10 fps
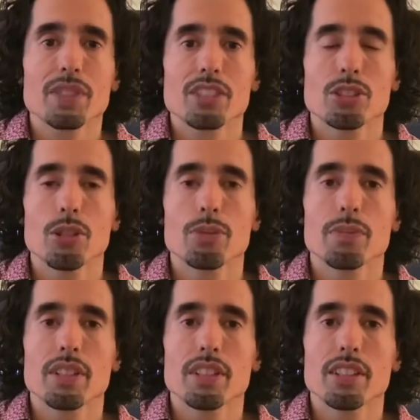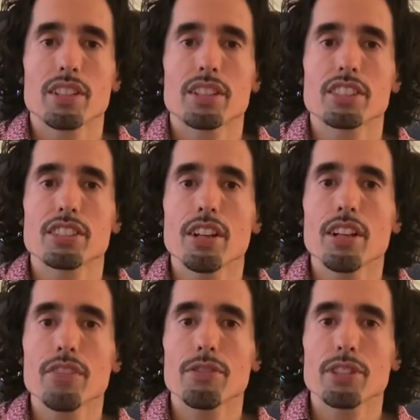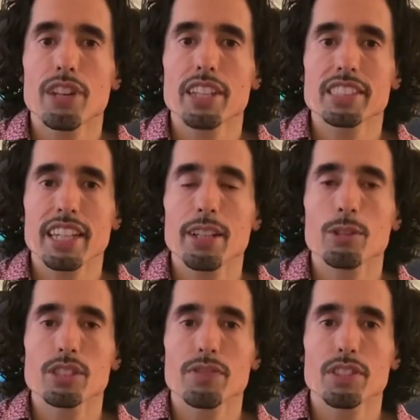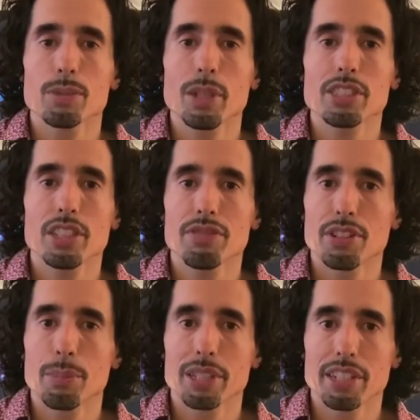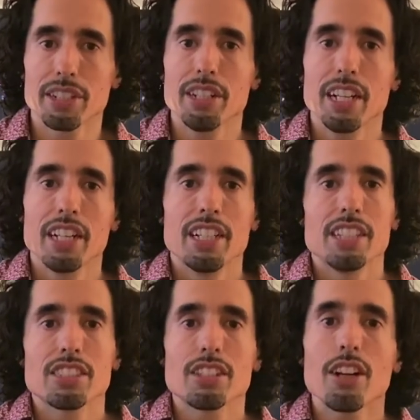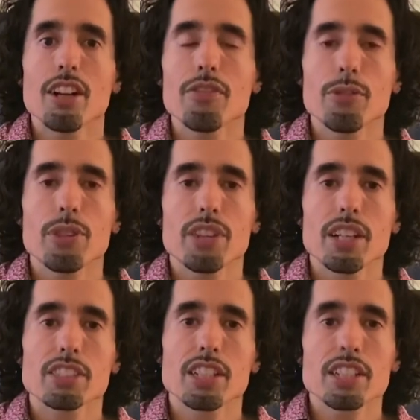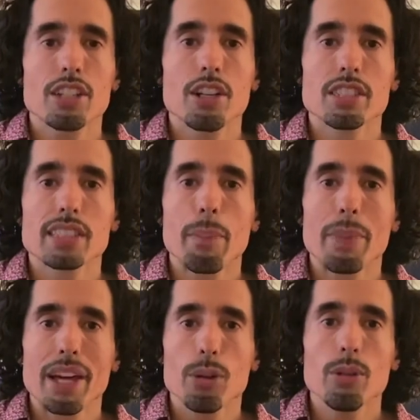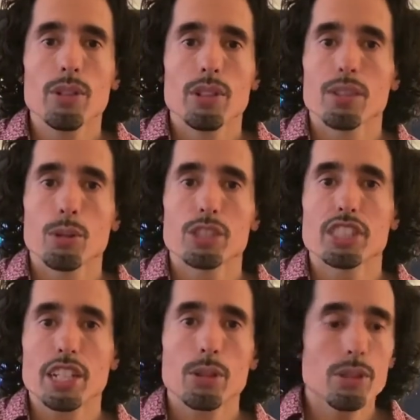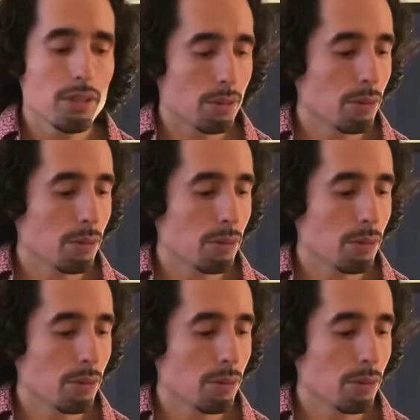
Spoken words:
So to start off with the rasgueos, especially if you're a beginner, start off with something called tapado or seco.